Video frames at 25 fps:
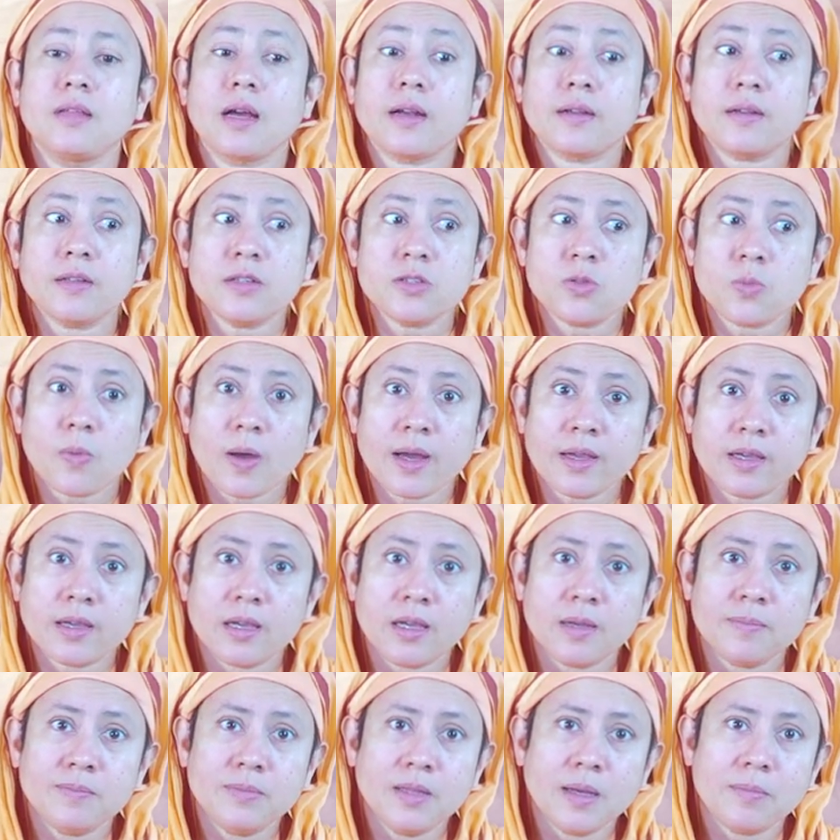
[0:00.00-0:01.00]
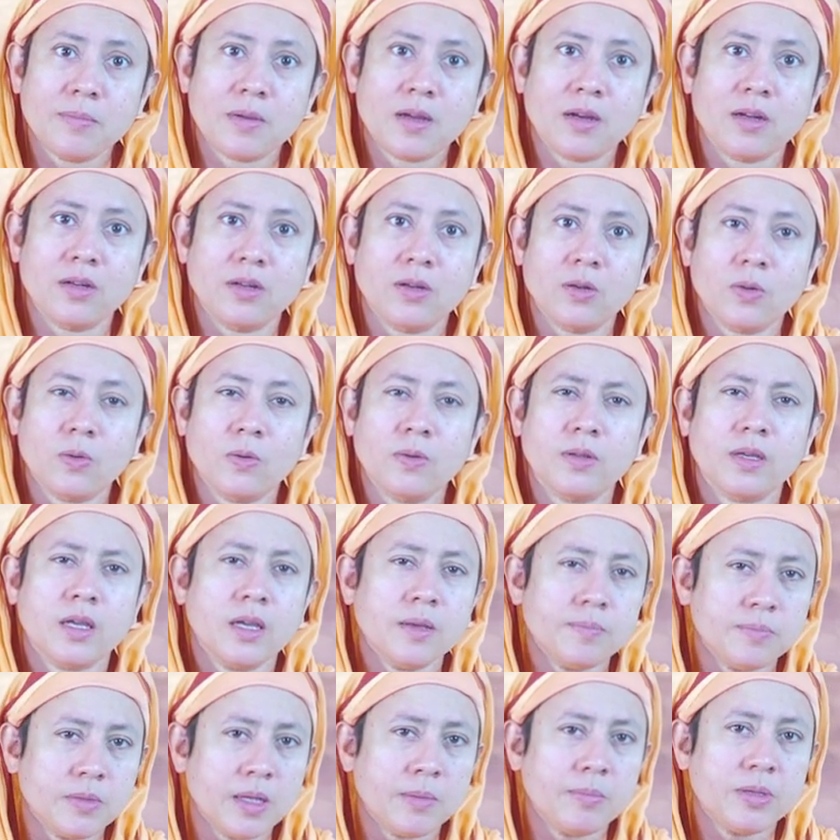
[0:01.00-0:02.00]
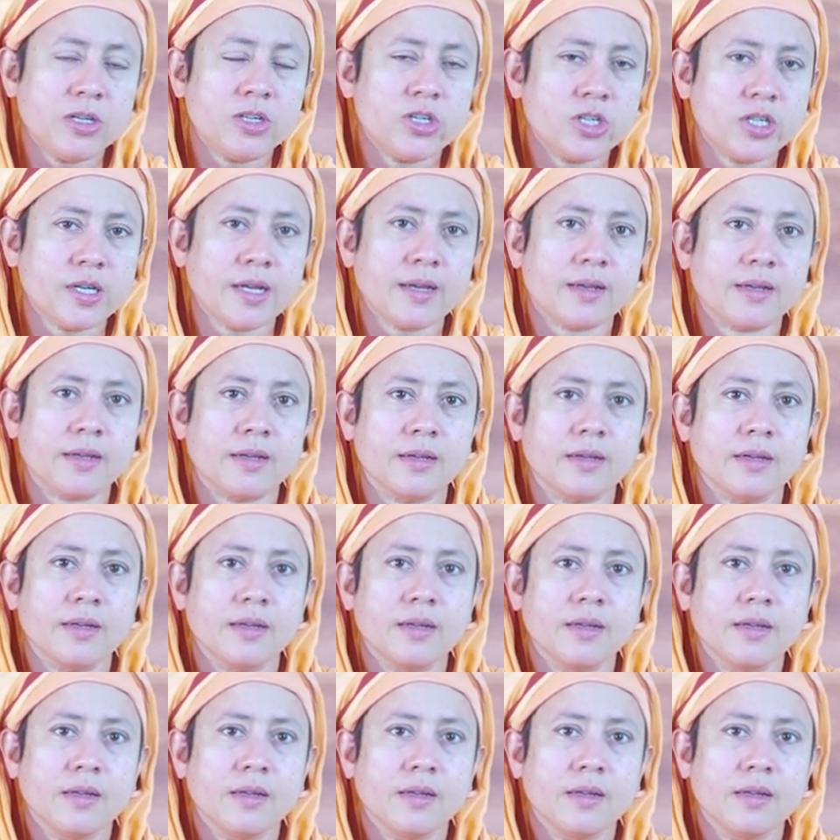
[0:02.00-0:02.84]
That is why keep them controlled. Keep them in check.